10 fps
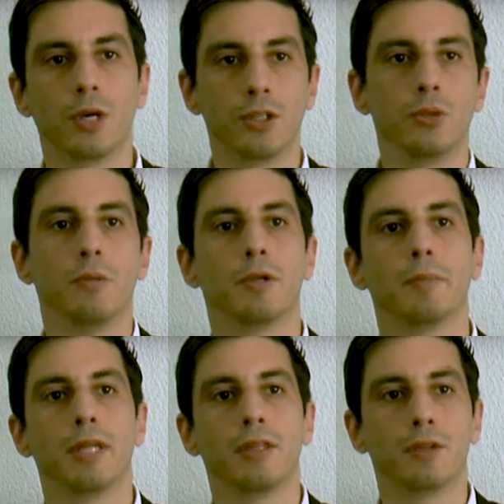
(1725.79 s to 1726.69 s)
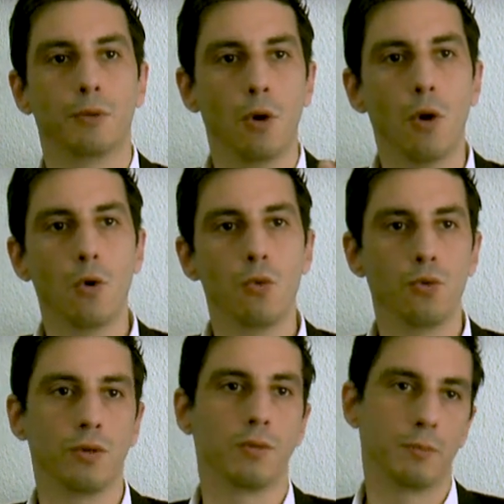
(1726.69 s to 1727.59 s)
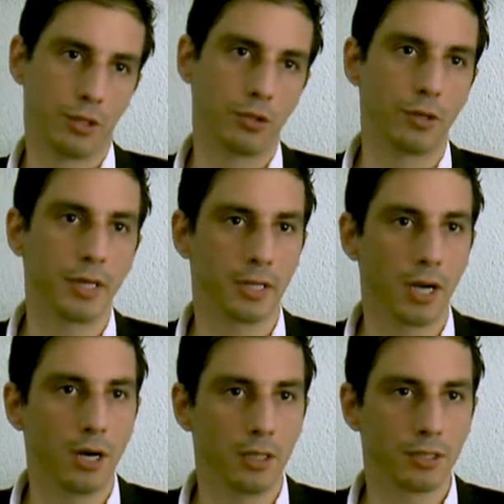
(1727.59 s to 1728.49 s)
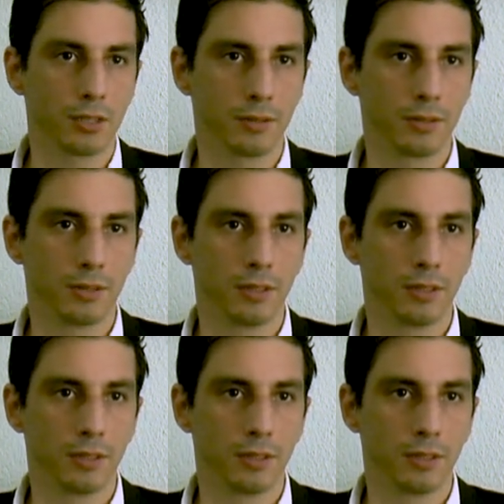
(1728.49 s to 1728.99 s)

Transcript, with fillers: try to implement their own Praetorian Guards.